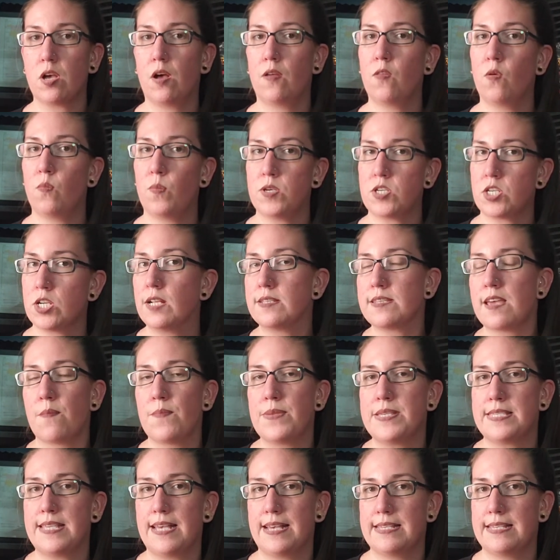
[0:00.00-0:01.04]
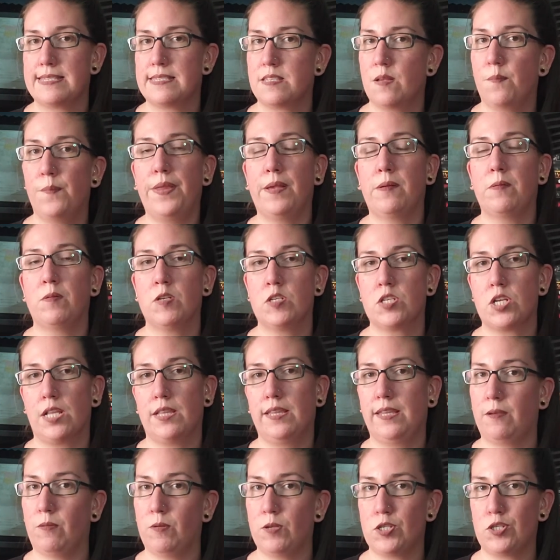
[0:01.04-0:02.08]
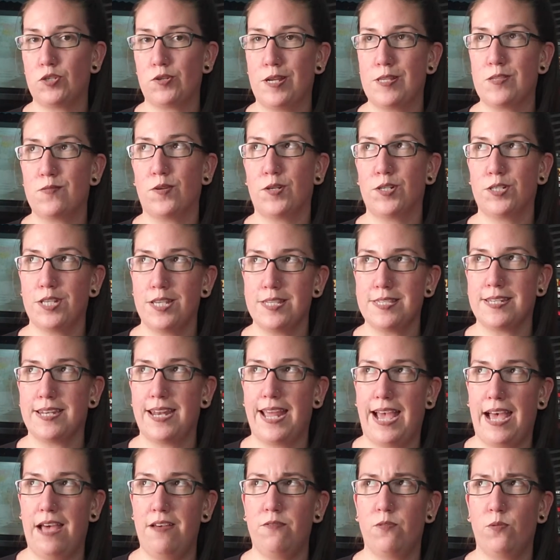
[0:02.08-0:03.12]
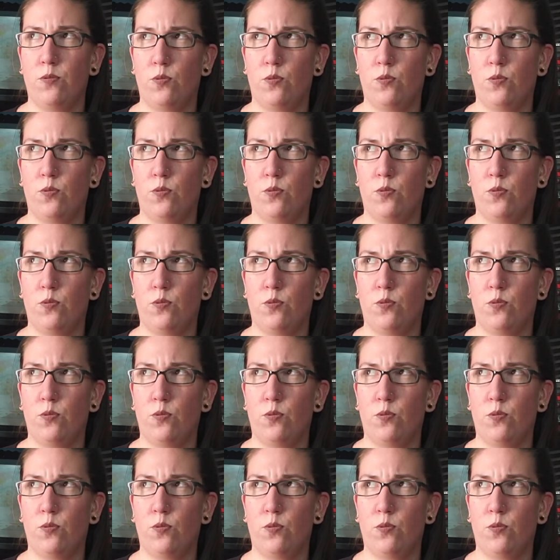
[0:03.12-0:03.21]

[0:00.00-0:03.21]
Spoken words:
although Michel Thomas has some language transfer doesn't have,